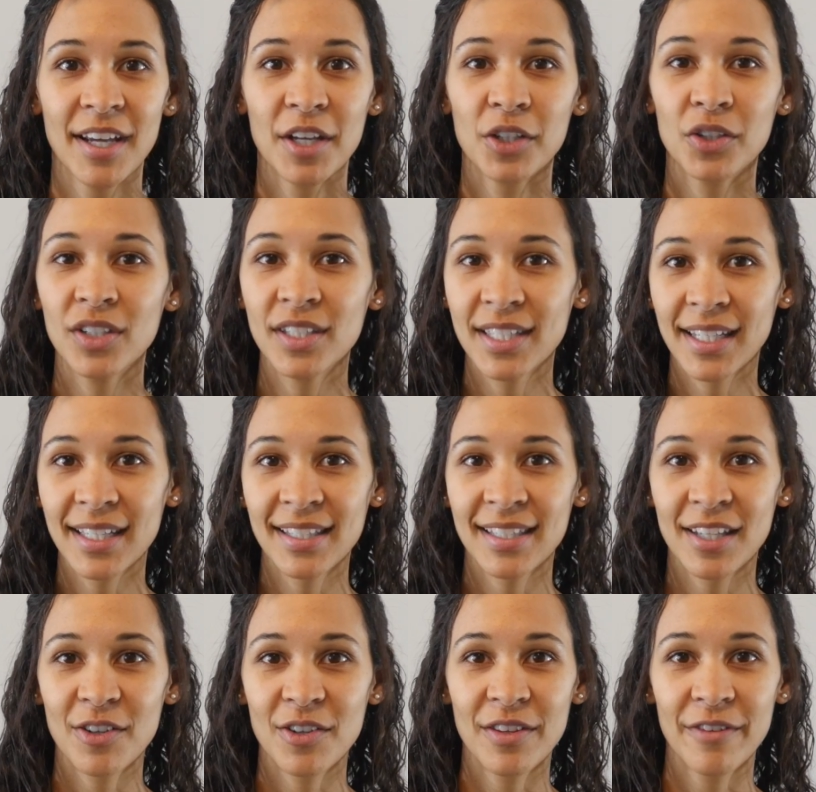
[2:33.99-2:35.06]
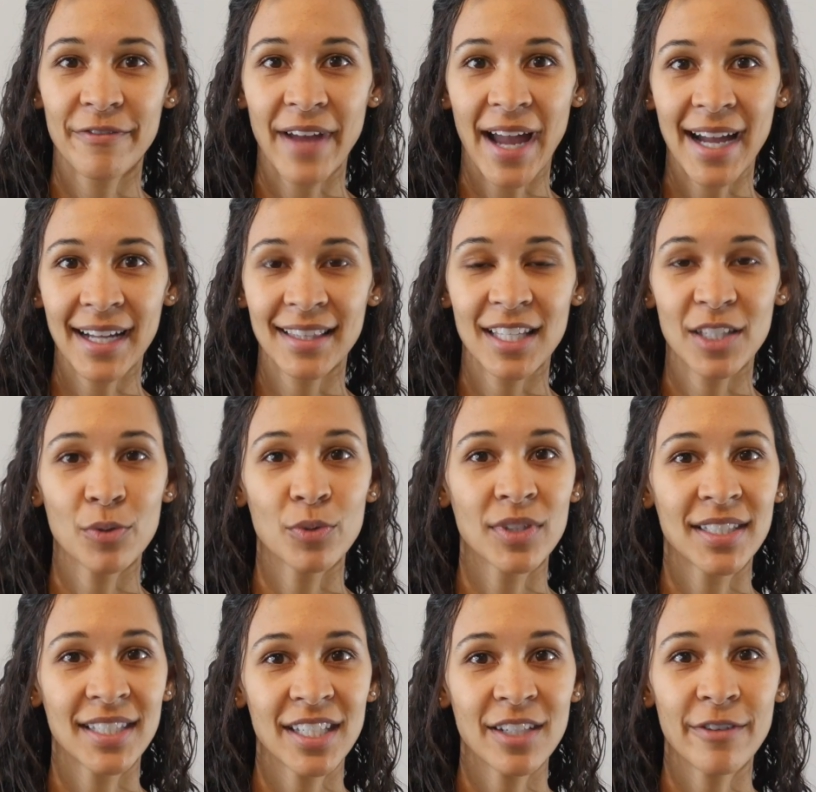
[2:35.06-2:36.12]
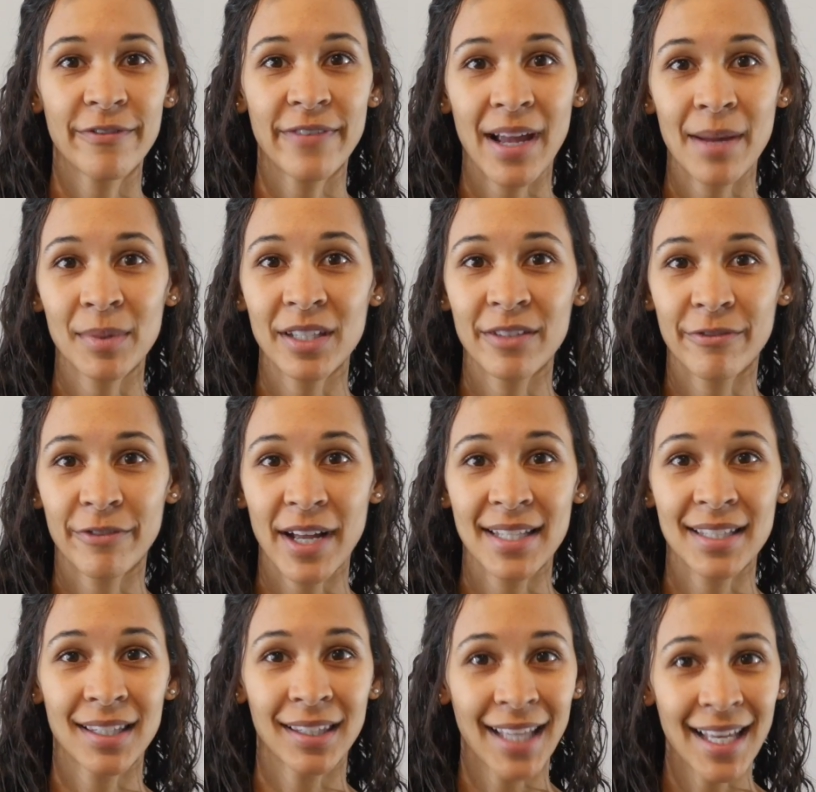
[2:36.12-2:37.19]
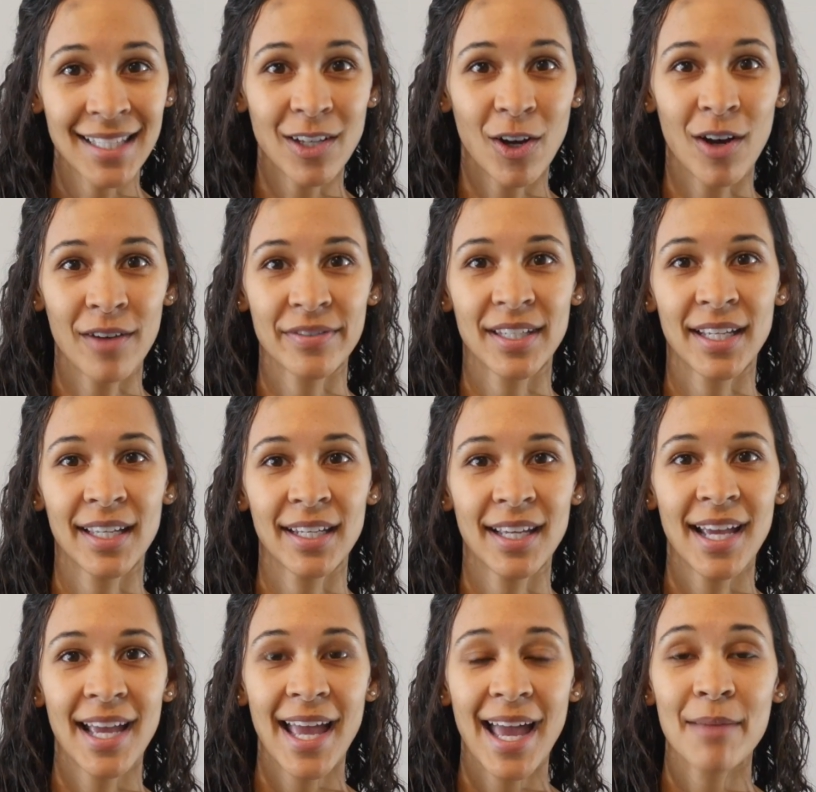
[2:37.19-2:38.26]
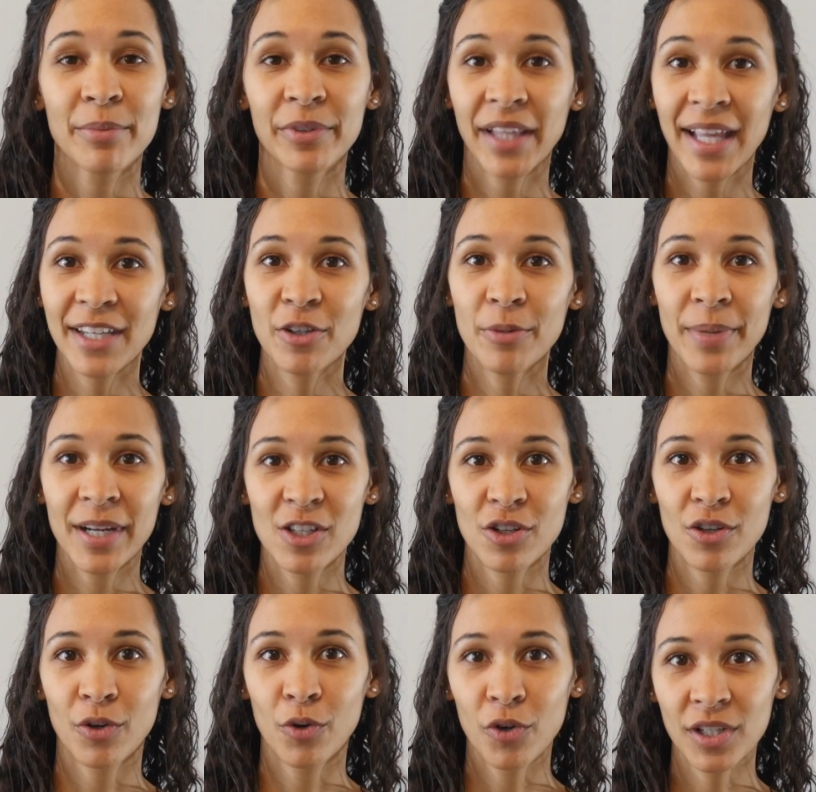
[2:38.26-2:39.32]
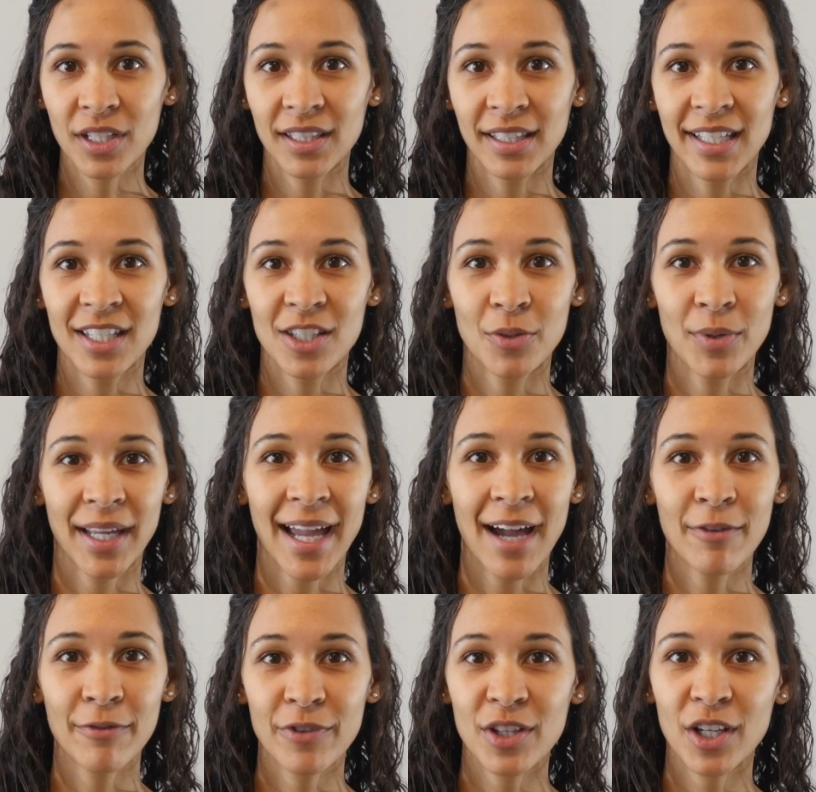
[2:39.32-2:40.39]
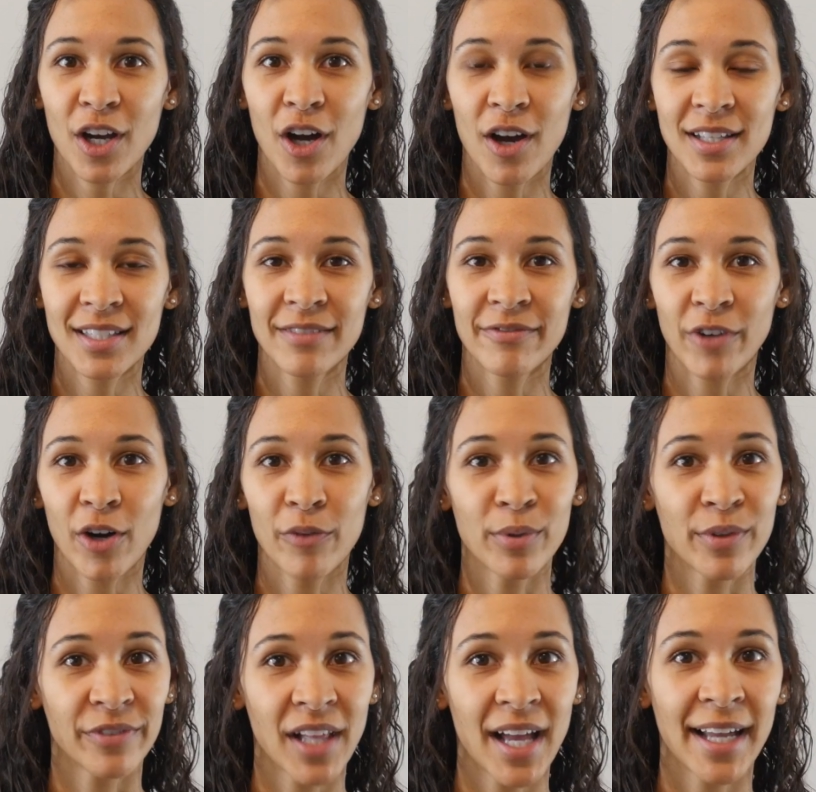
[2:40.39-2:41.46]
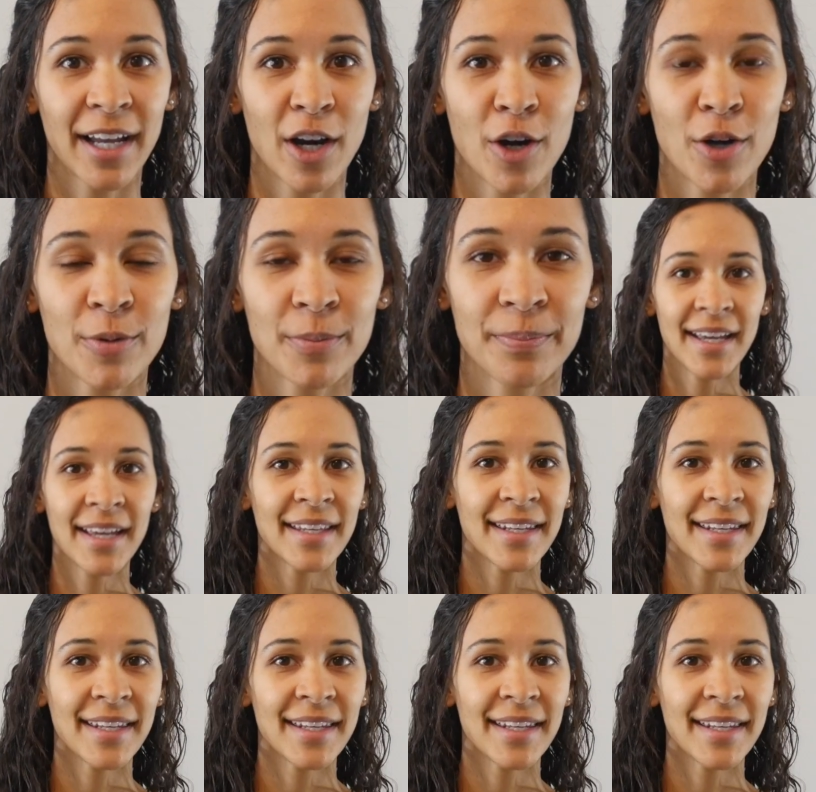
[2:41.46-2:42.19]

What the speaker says: You need to consider the fact that you will see your family and friends less often and plan your budget accordingly to account for the costs involved with flying home.